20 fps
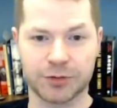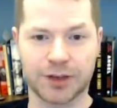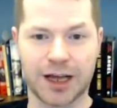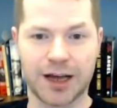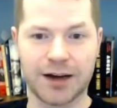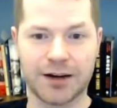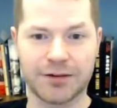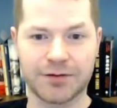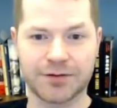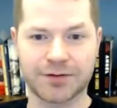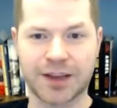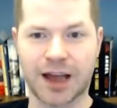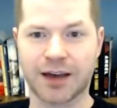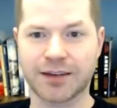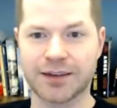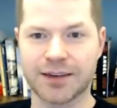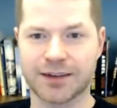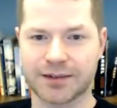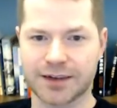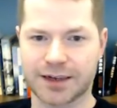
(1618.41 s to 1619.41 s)
love
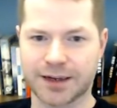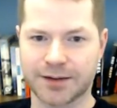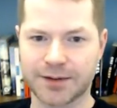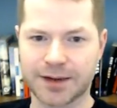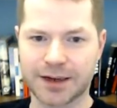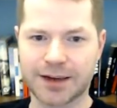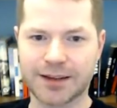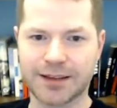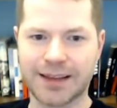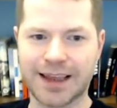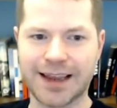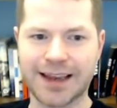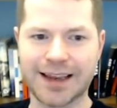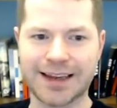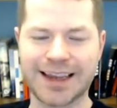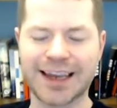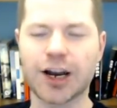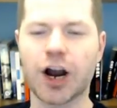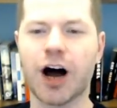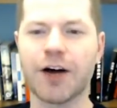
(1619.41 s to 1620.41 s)
toxicity. They
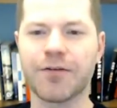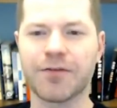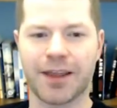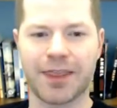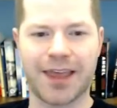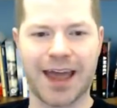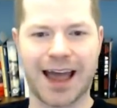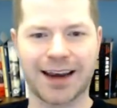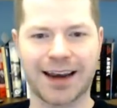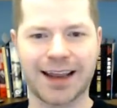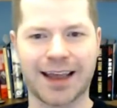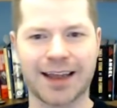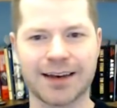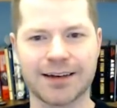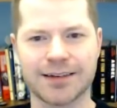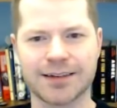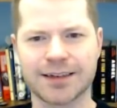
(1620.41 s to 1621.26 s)
get off on that. And